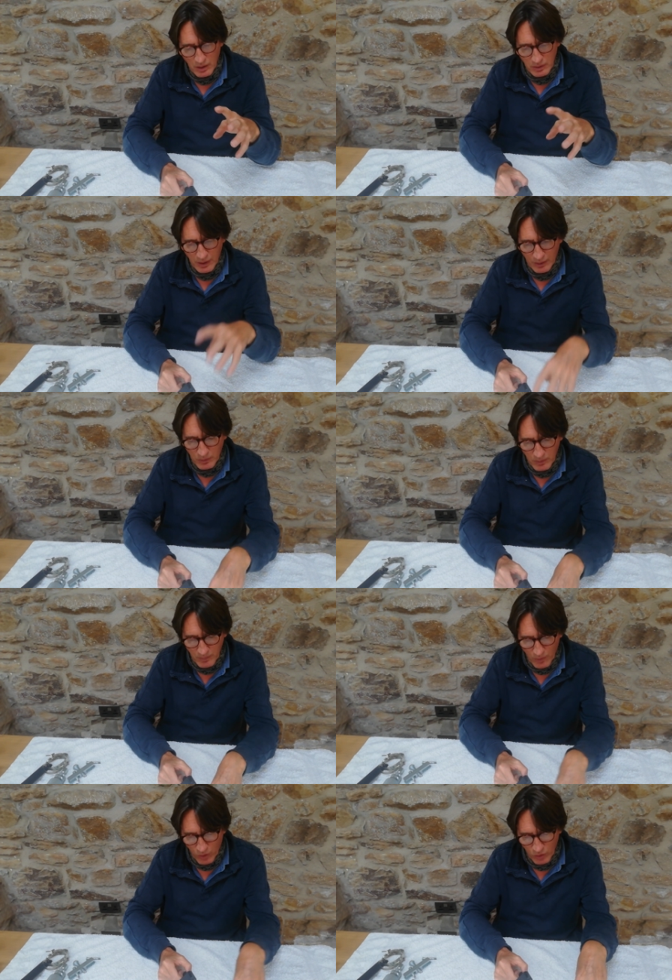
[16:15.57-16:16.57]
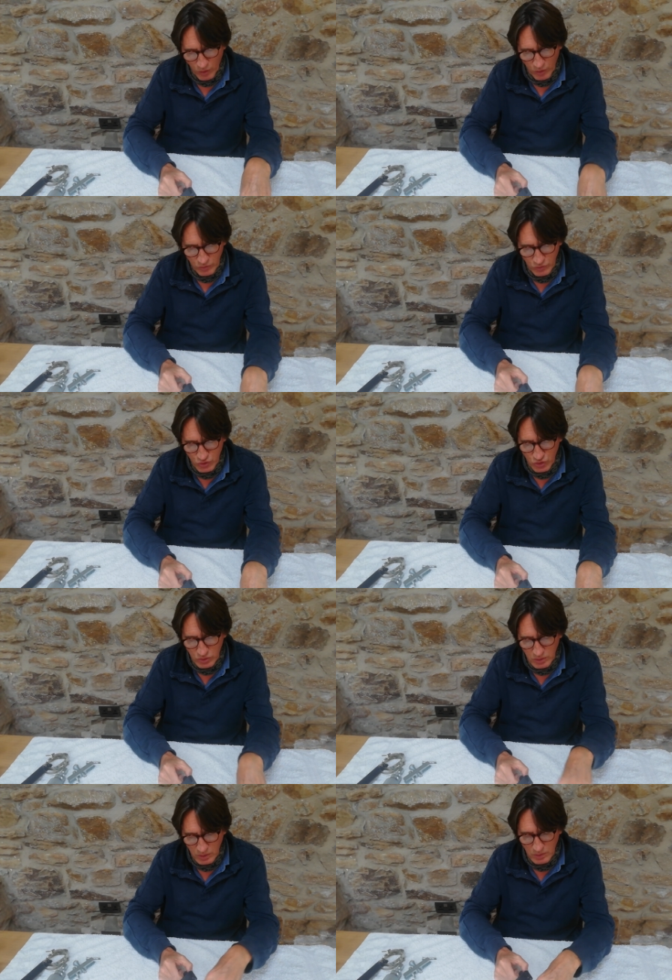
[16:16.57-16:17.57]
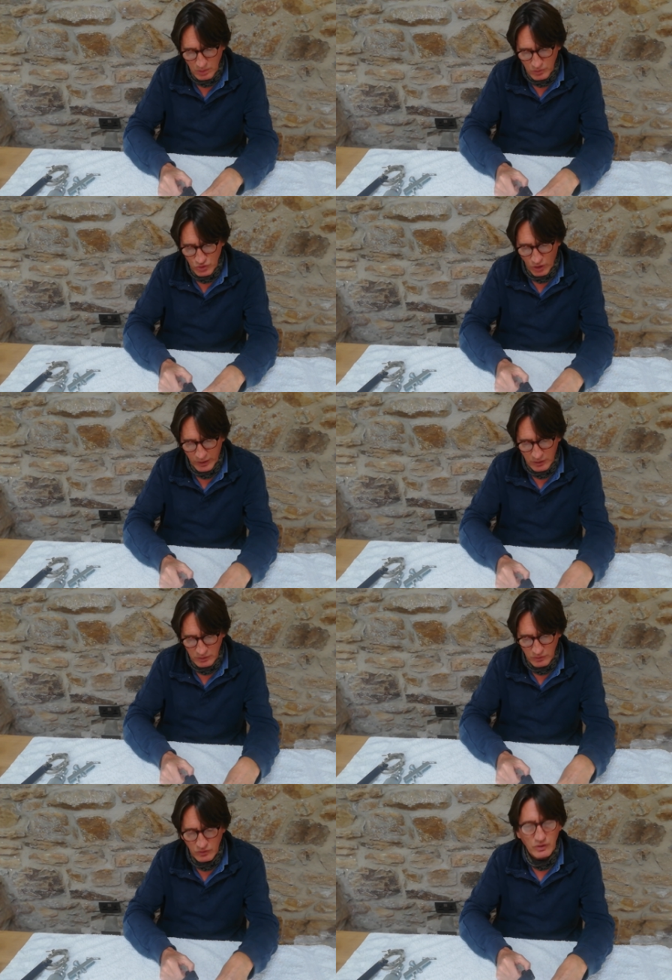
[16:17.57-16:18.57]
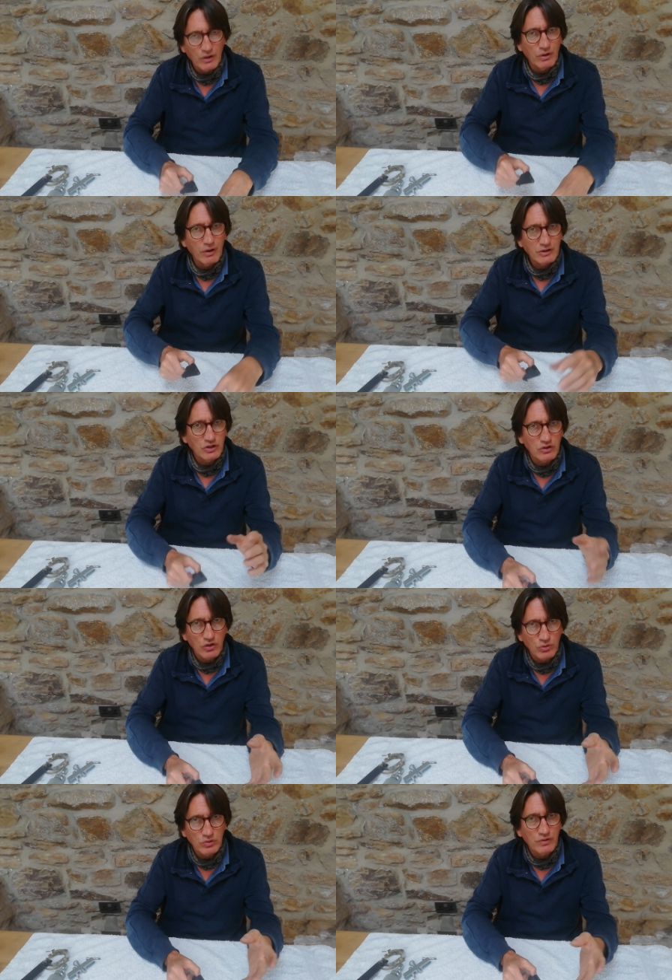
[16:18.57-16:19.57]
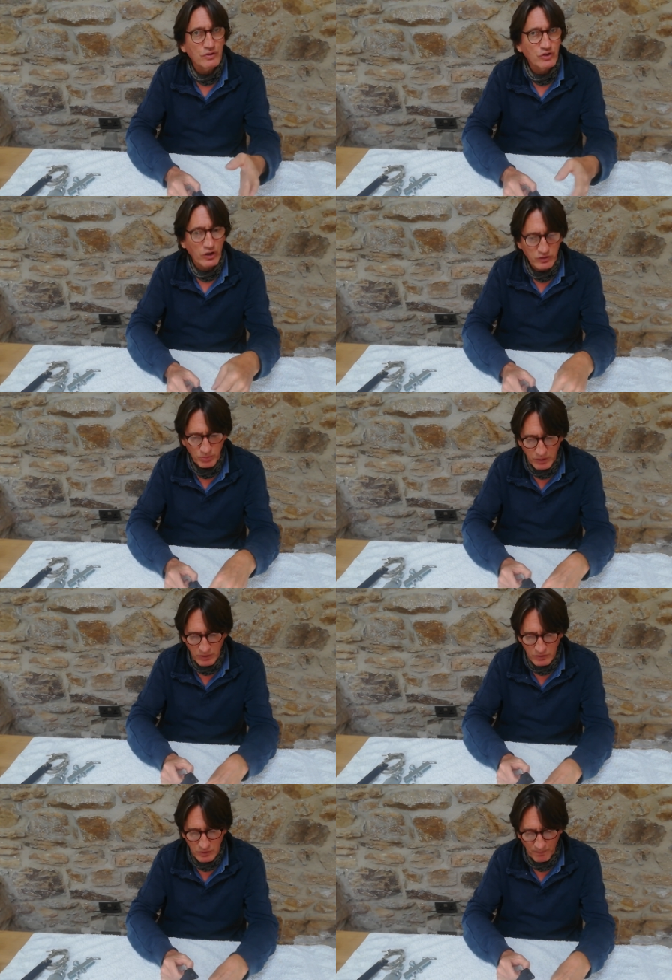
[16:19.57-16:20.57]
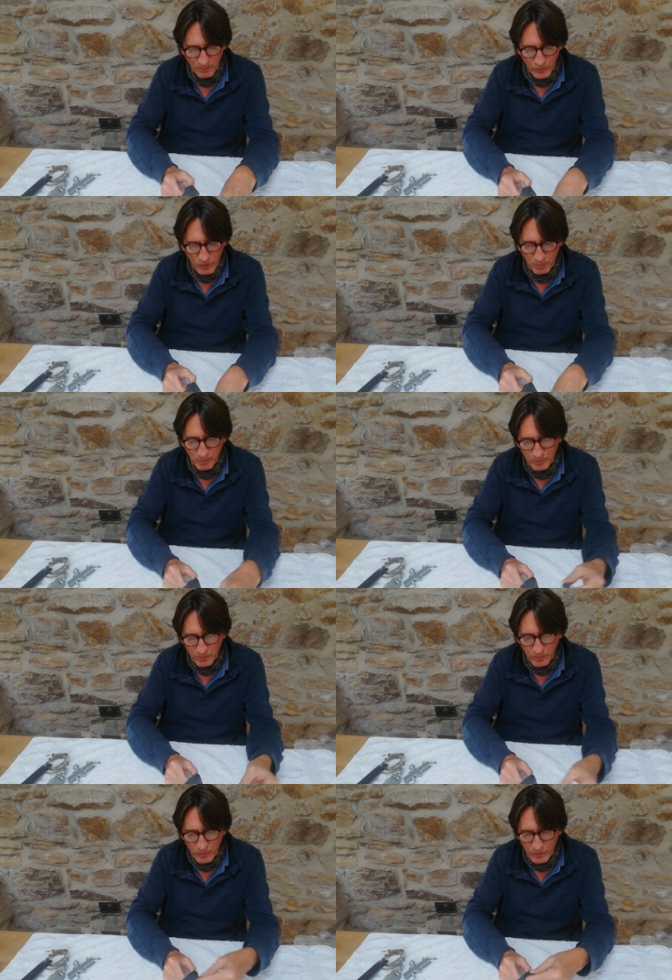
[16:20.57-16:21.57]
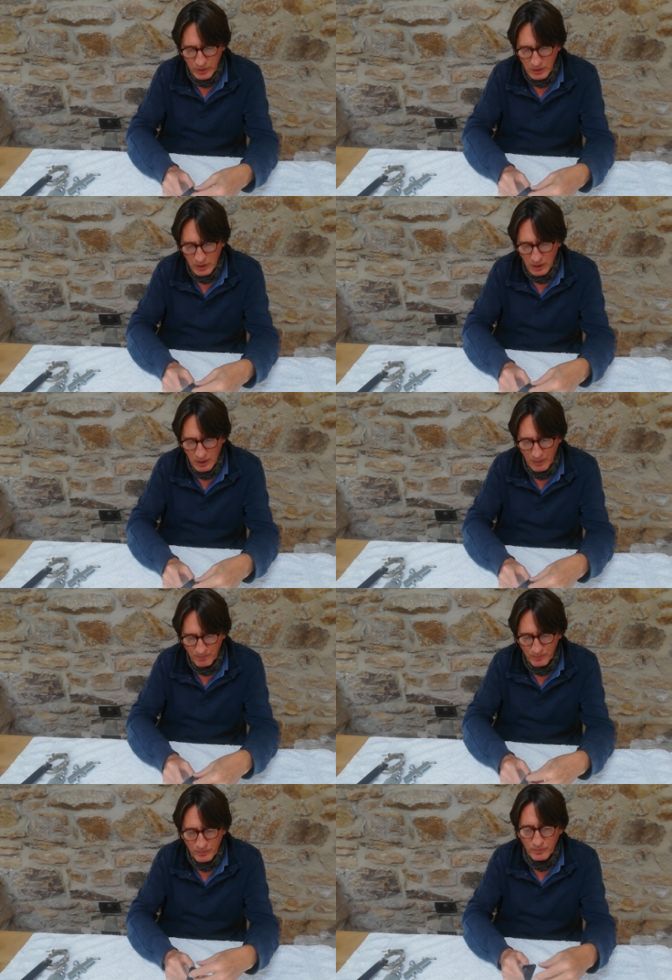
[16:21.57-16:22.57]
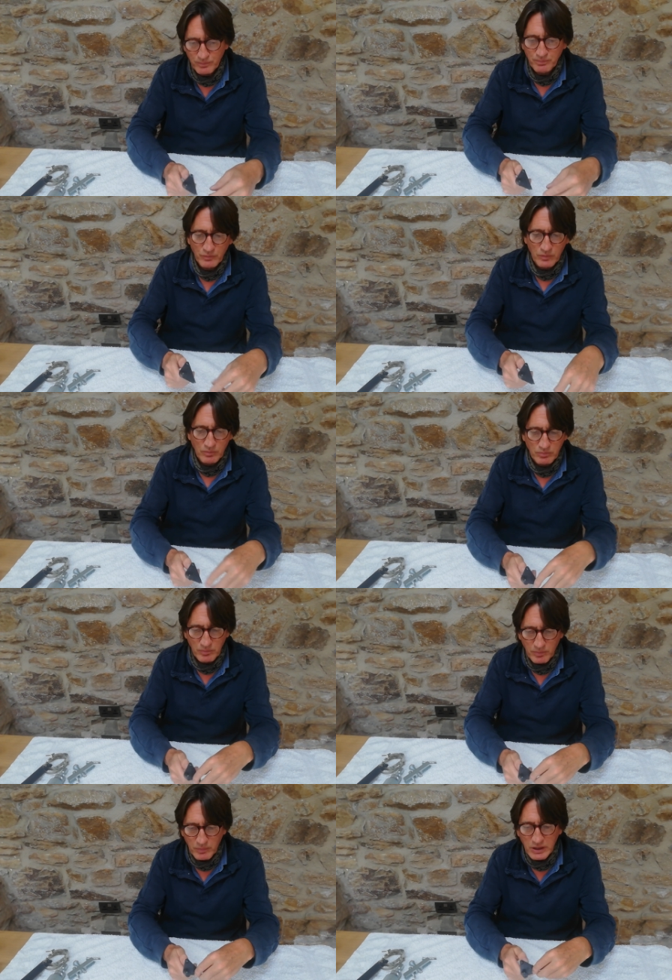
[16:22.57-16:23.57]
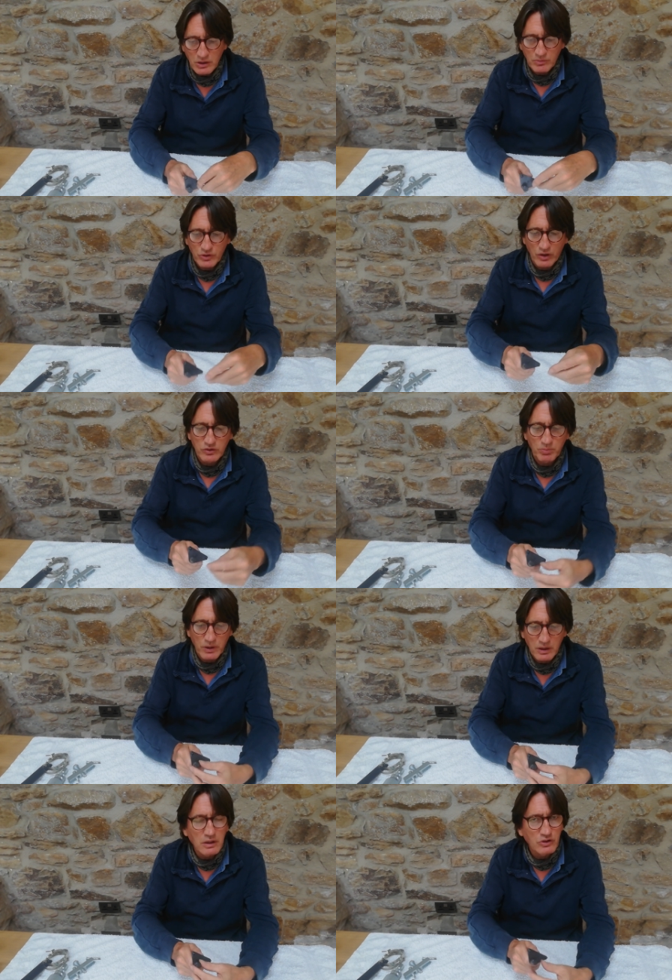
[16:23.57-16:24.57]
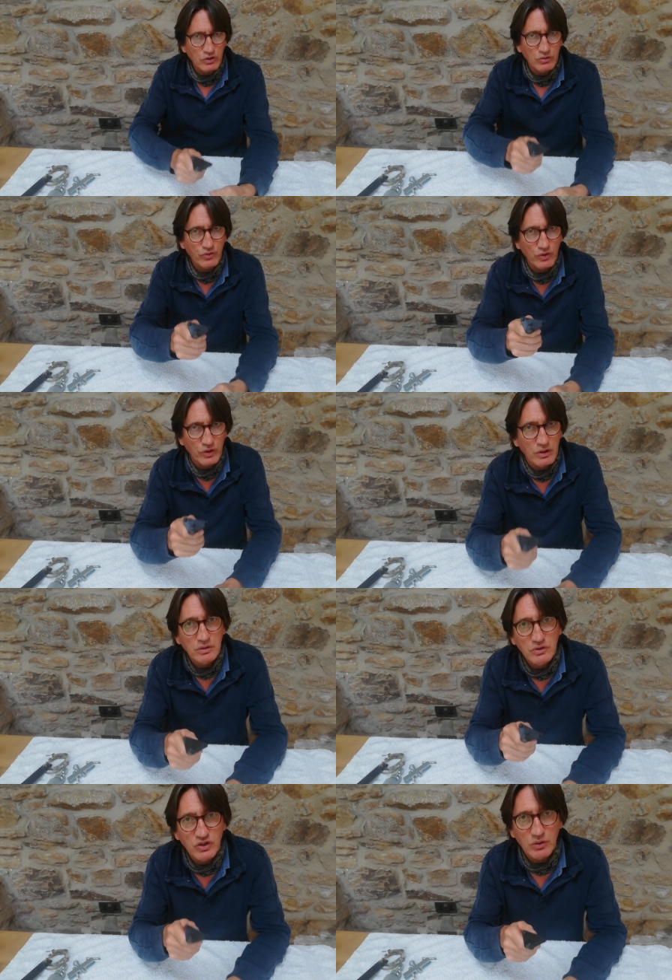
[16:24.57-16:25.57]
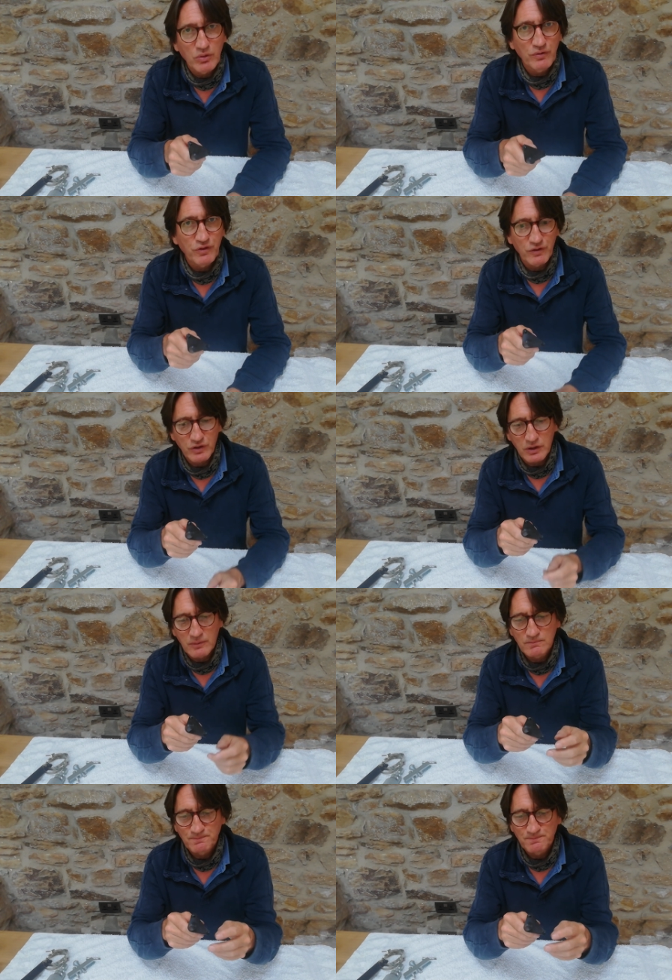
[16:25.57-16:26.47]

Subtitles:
Now on Tridents there are actually 2 different size spigots. The medium sized spigot is used for the T150,